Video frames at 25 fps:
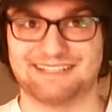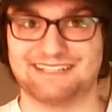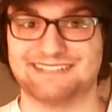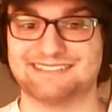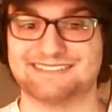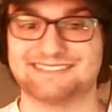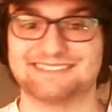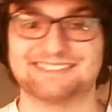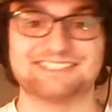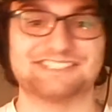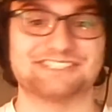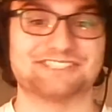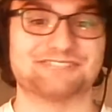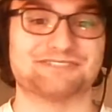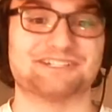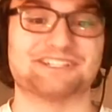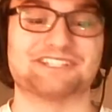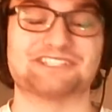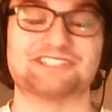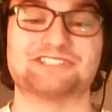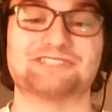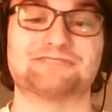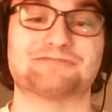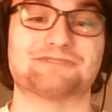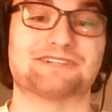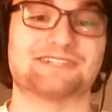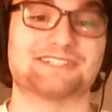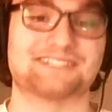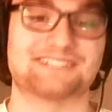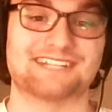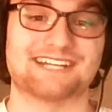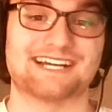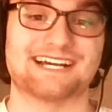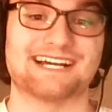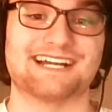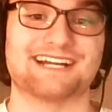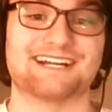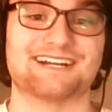situations where it's
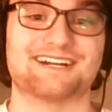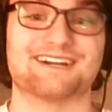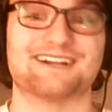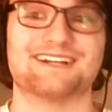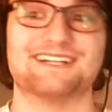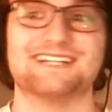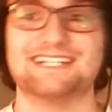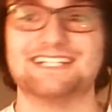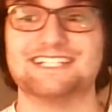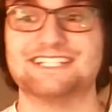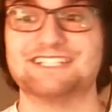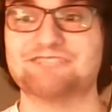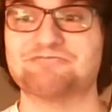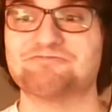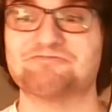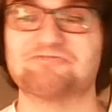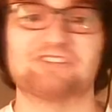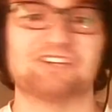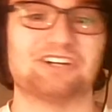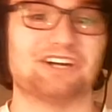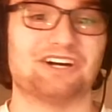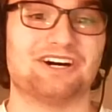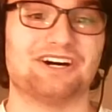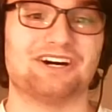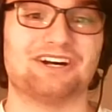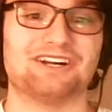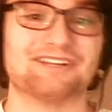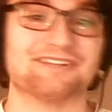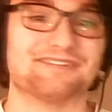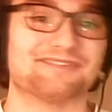dire, all